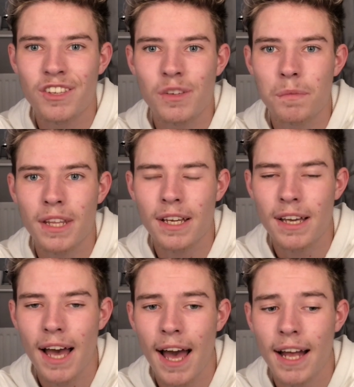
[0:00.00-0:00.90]
you
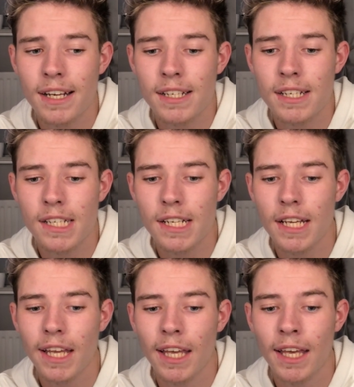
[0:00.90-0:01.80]
something. And
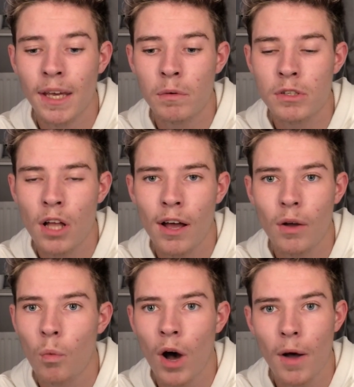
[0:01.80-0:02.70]
he was like,
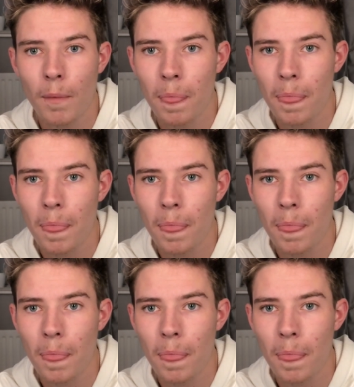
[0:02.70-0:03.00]
what?